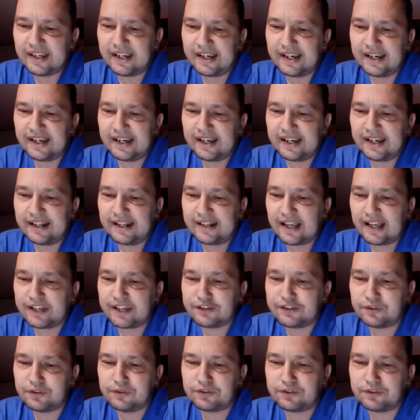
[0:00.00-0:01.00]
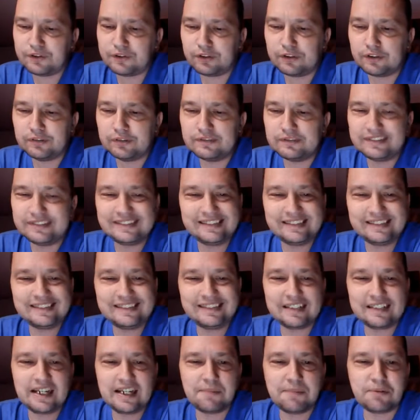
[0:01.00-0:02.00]
And as usual,
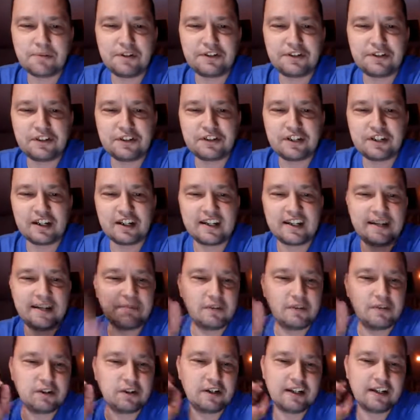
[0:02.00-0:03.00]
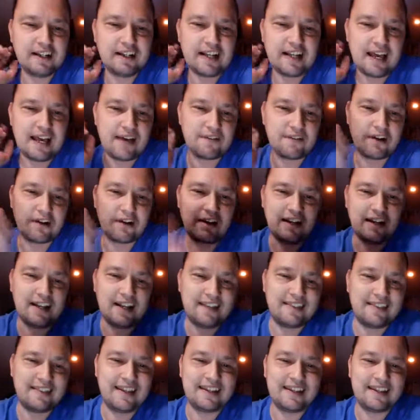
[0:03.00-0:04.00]
keep researching, keep learning, and have a great
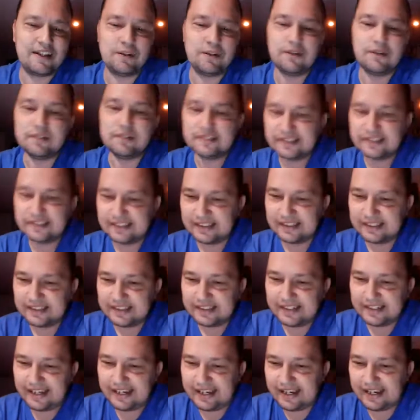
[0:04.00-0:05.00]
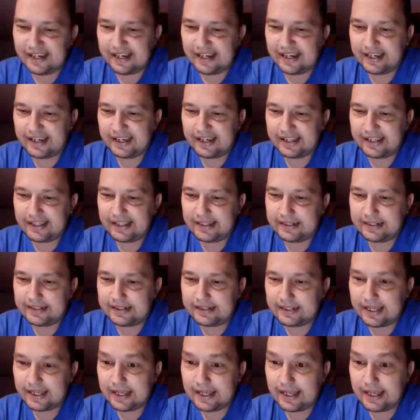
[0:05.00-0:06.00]
night. Thank you.
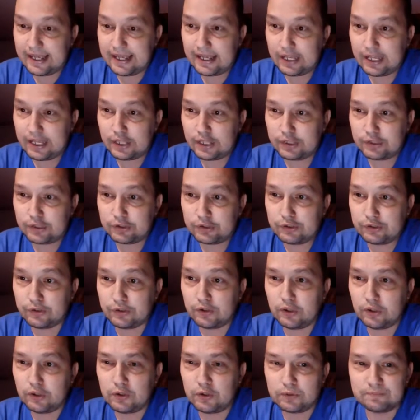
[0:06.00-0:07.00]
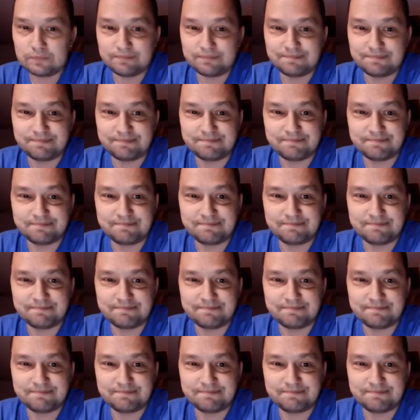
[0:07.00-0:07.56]
And toodaloo.